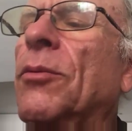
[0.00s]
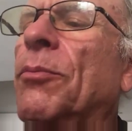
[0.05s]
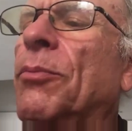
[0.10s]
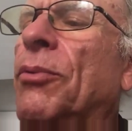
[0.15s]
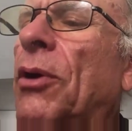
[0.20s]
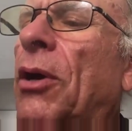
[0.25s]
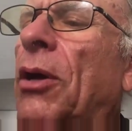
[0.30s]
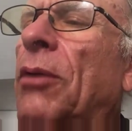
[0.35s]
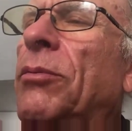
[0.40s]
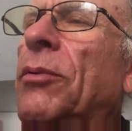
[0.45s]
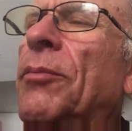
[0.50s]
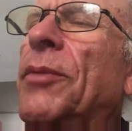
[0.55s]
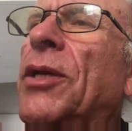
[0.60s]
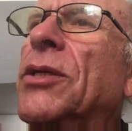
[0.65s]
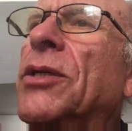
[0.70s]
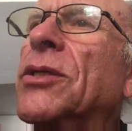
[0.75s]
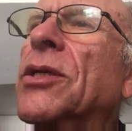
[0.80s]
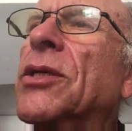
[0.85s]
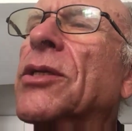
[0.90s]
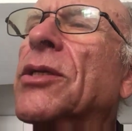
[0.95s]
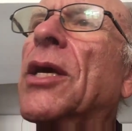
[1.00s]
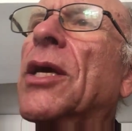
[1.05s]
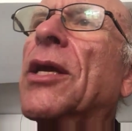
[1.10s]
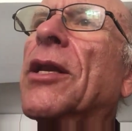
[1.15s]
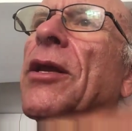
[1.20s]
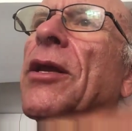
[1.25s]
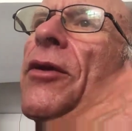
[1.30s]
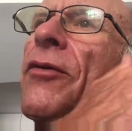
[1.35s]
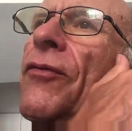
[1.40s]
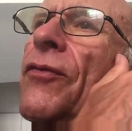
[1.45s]
problem is that
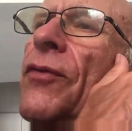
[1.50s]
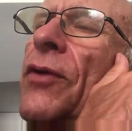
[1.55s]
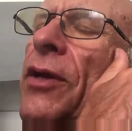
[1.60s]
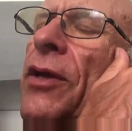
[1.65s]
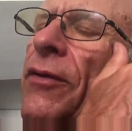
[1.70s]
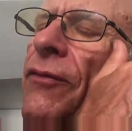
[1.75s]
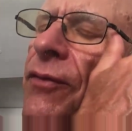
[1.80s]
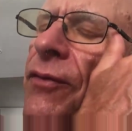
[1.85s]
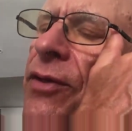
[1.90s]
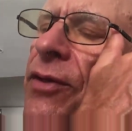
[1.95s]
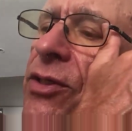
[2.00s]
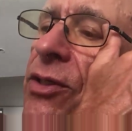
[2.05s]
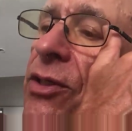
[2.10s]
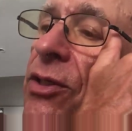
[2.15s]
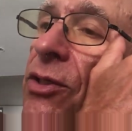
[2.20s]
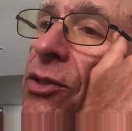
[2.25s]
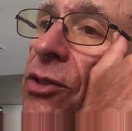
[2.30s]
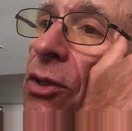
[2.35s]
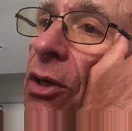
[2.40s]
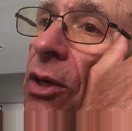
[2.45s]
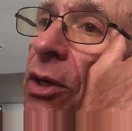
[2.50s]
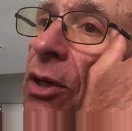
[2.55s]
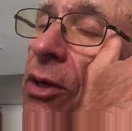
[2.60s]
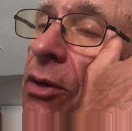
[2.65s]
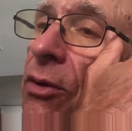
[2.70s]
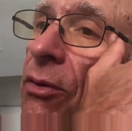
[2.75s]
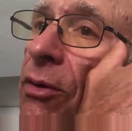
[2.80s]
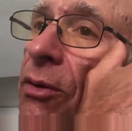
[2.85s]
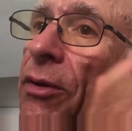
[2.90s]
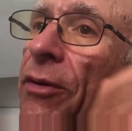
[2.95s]
if it's decided,
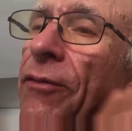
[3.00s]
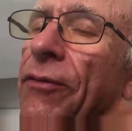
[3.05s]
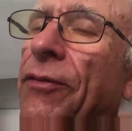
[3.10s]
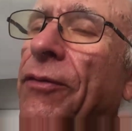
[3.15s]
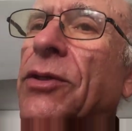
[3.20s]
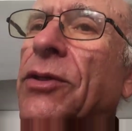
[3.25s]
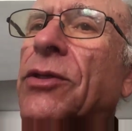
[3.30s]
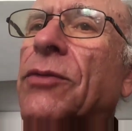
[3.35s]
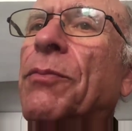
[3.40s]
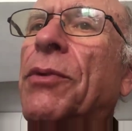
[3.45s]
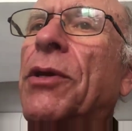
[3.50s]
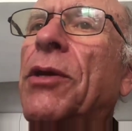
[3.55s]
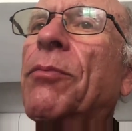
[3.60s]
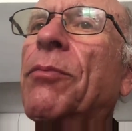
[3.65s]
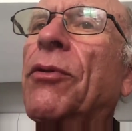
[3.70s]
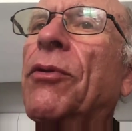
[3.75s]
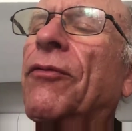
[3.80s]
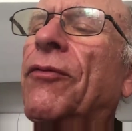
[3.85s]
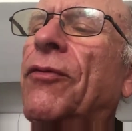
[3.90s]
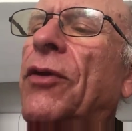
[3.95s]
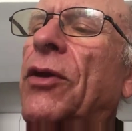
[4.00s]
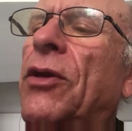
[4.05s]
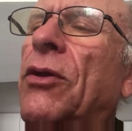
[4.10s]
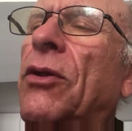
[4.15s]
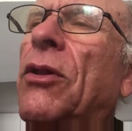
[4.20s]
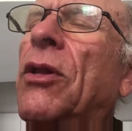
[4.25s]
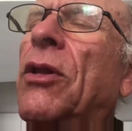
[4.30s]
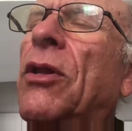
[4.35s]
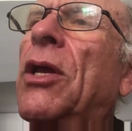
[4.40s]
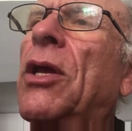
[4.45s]
or if it's people
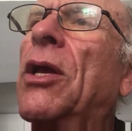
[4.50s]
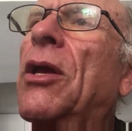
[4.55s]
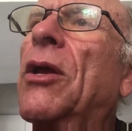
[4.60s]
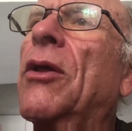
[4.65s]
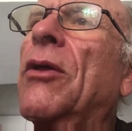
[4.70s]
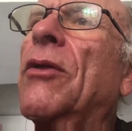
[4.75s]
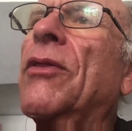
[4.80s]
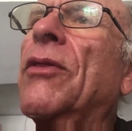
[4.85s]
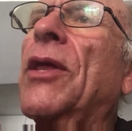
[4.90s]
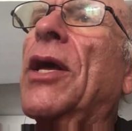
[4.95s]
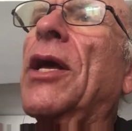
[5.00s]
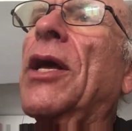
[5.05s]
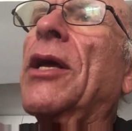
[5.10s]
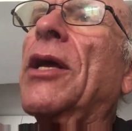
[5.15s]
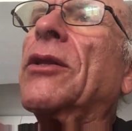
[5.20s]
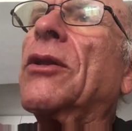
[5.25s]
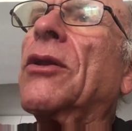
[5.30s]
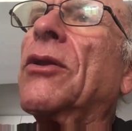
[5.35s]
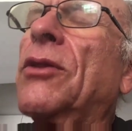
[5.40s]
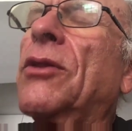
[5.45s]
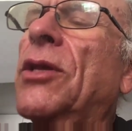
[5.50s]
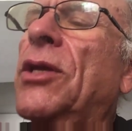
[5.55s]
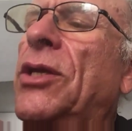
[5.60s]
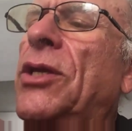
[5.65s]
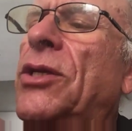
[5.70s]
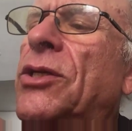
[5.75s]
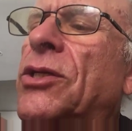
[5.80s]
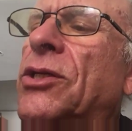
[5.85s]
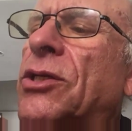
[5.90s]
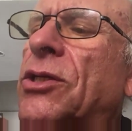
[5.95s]
feel that
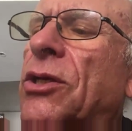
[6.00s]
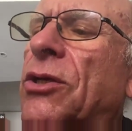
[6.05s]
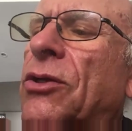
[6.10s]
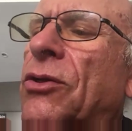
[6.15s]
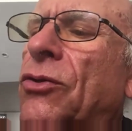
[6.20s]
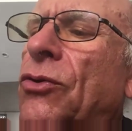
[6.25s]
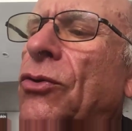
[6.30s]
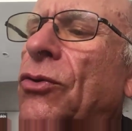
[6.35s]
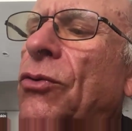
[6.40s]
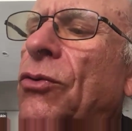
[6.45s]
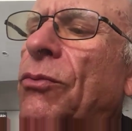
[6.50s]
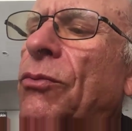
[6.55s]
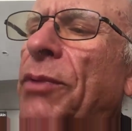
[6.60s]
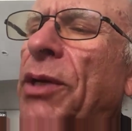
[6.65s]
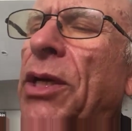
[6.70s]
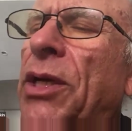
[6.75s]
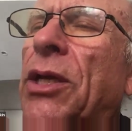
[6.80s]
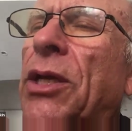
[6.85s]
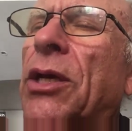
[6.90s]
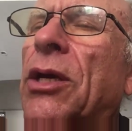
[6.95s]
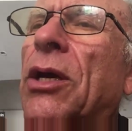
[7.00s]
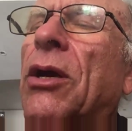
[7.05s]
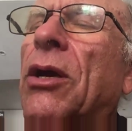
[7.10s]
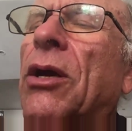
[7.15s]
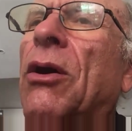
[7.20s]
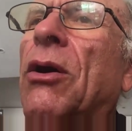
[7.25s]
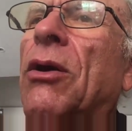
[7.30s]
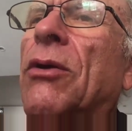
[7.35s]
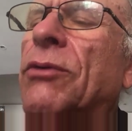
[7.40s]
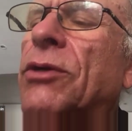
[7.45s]
these new media
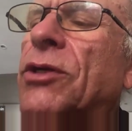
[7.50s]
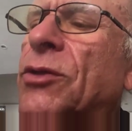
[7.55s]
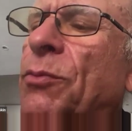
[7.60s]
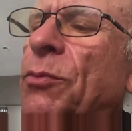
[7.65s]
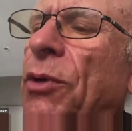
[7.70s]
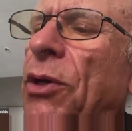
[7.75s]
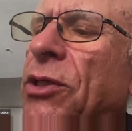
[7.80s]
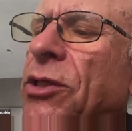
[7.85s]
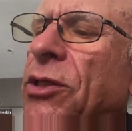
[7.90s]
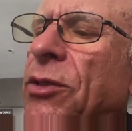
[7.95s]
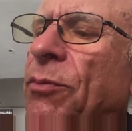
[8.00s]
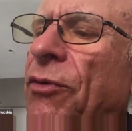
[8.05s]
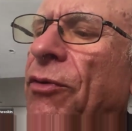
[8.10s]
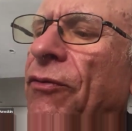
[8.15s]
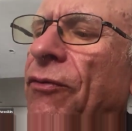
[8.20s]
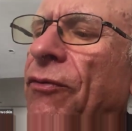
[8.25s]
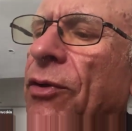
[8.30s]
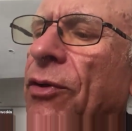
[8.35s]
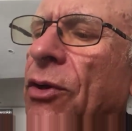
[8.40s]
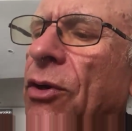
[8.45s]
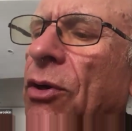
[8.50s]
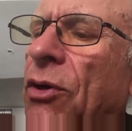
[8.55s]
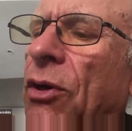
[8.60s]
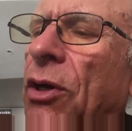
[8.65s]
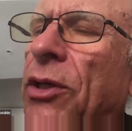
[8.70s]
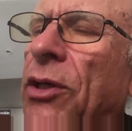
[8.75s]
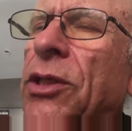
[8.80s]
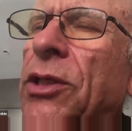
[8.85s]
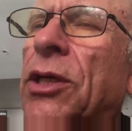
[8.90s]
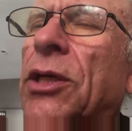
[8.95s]
are responsible for the
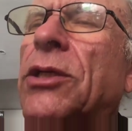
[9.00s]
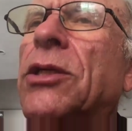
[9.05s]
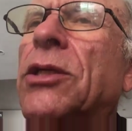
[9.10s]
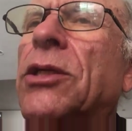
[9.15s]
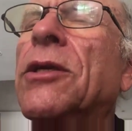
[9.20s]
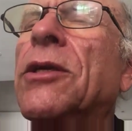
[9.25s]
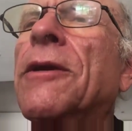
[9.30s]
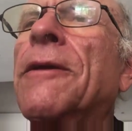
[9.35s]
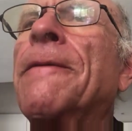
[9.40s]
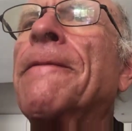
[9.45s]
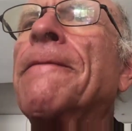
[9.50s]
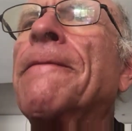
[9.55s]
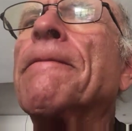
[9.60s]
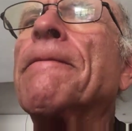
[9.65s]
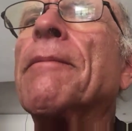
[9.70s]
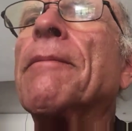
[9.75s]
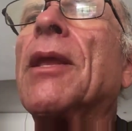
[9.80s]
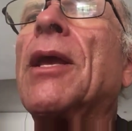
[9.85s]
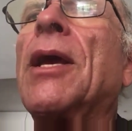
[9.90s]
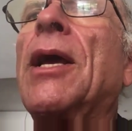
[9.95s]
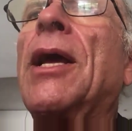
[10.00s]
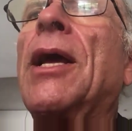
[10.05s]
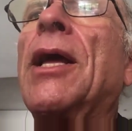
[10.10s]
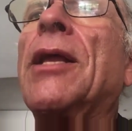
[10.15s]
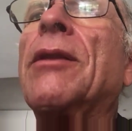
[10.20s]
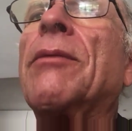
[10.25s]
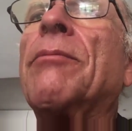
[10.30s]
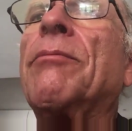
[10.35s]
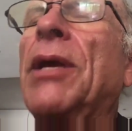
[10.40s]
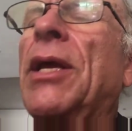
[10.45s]
content,
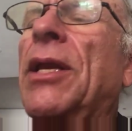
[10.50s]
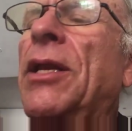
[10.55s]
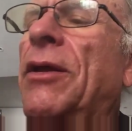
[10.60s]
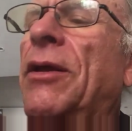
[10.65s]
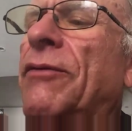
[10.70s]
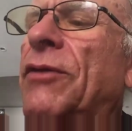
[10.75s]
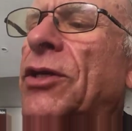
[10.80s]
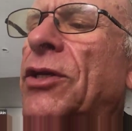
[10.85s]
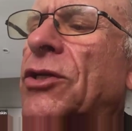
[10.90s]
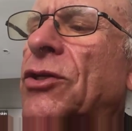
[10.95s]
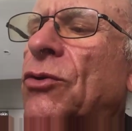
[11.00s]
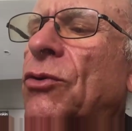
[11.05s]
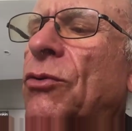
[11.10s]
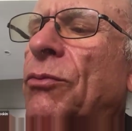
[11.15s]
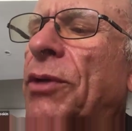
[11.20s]
and many of these new